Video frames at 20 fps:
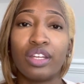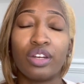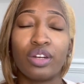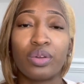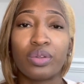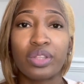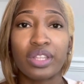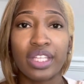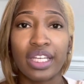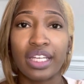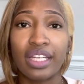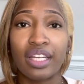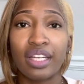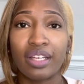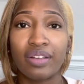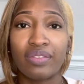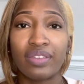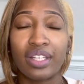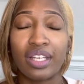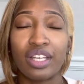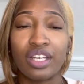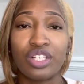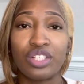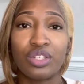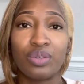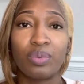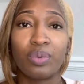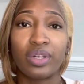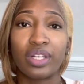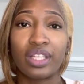thinking of things,
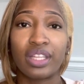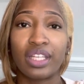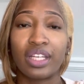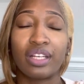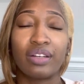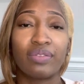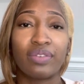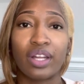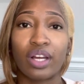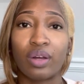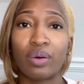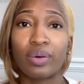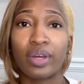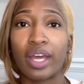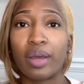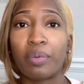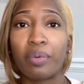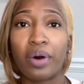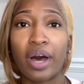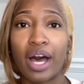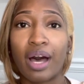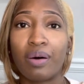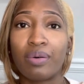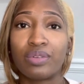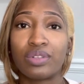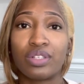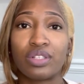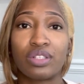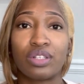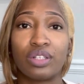you want to think of like, okay, well, how
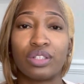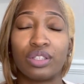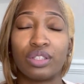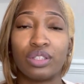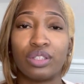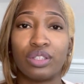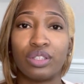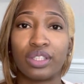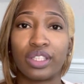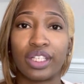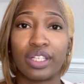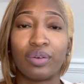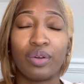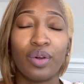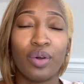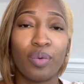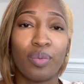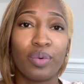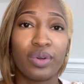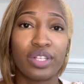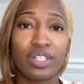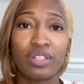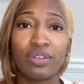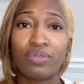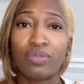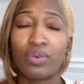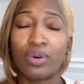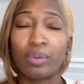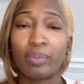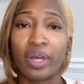is this going to look? And what is the
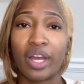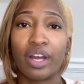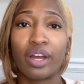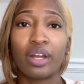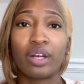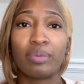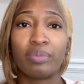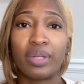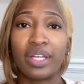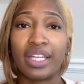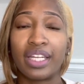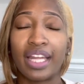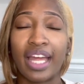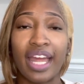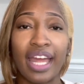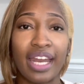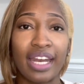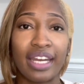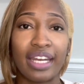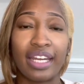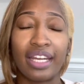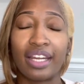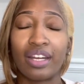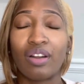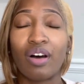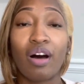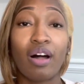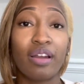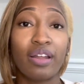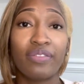format going to be? And the editing and
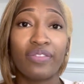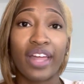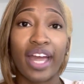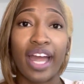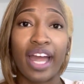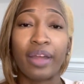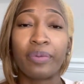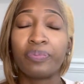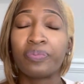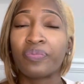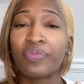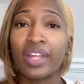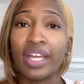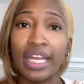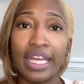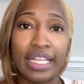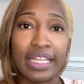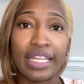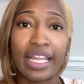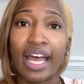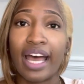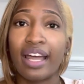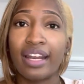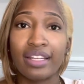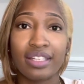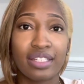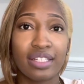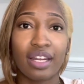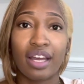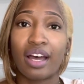all of that. And that
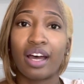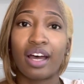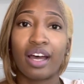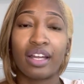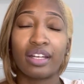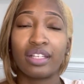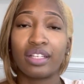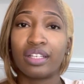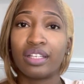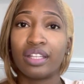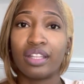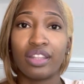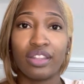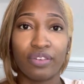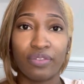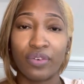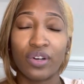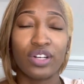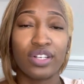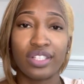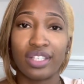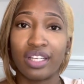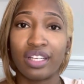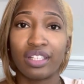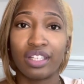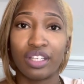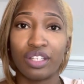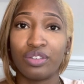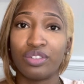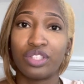is not the first thing
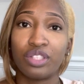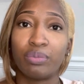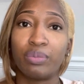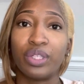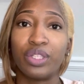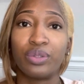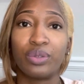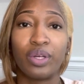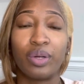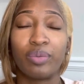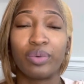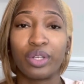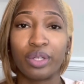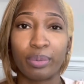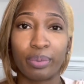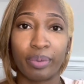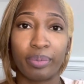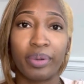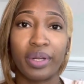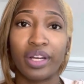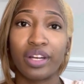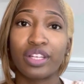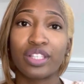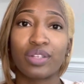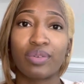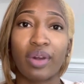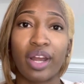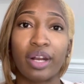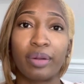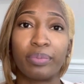that you should be doing when you're preparing
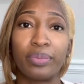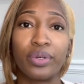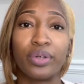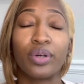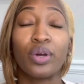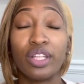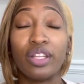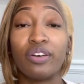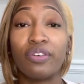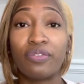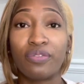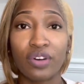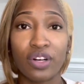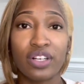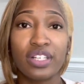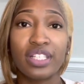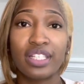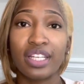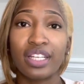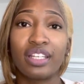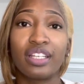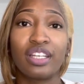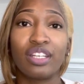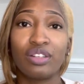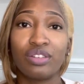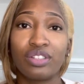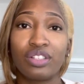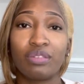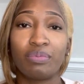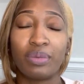to write a book. The first thing that
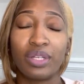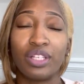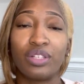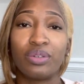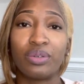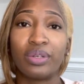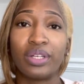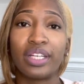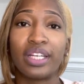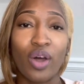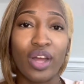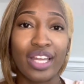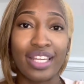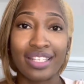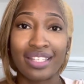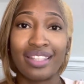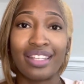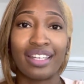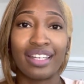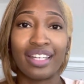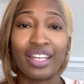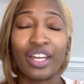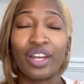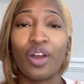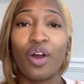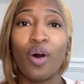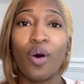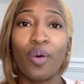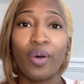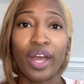you should be doing is
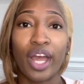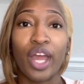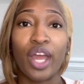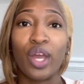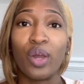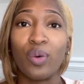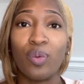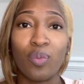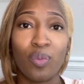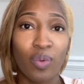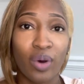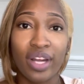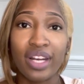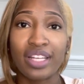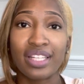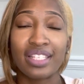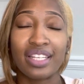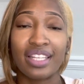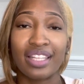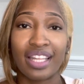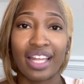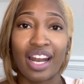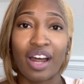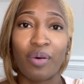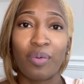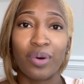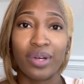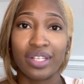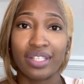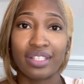thinking, okay, what is it that I
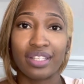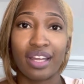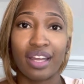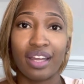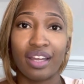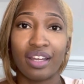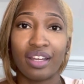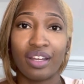want to say?